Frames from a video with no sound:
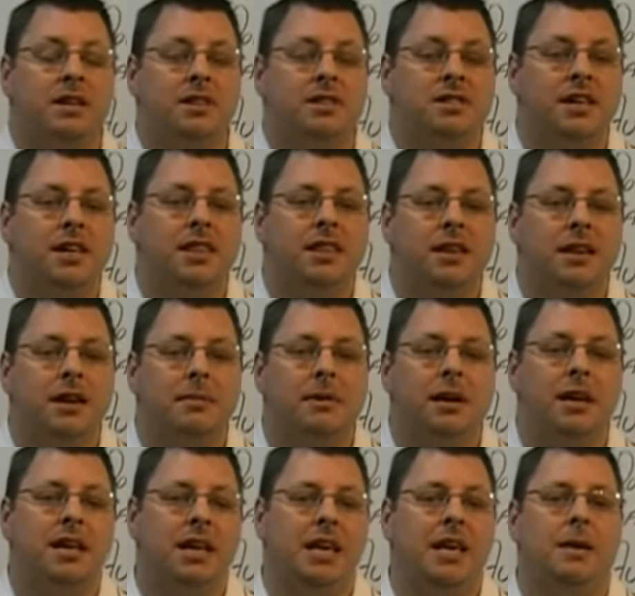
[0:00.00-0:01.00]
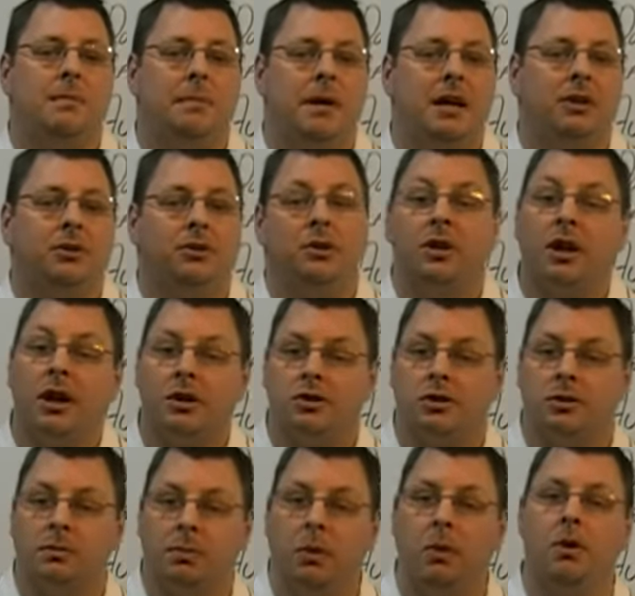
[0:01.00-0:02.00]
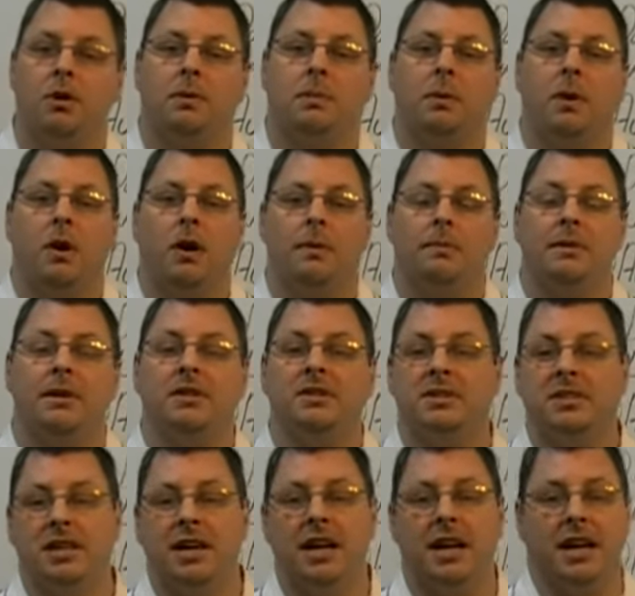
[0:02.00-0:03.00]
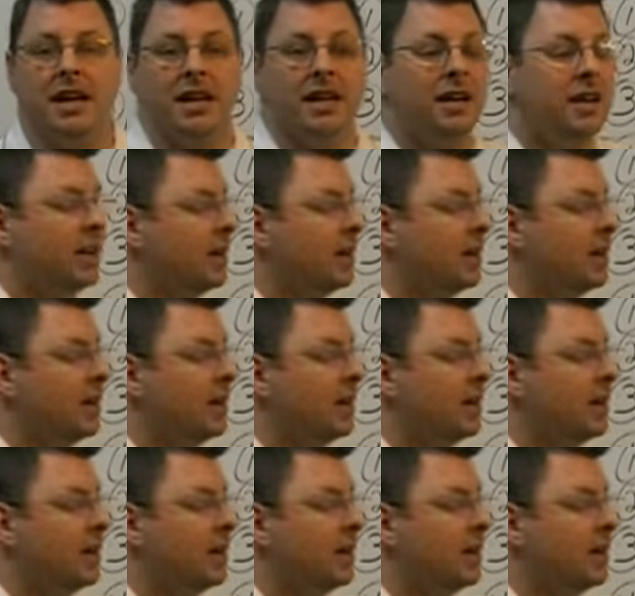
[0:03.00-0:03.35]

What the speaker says: send them an email to their support department saying,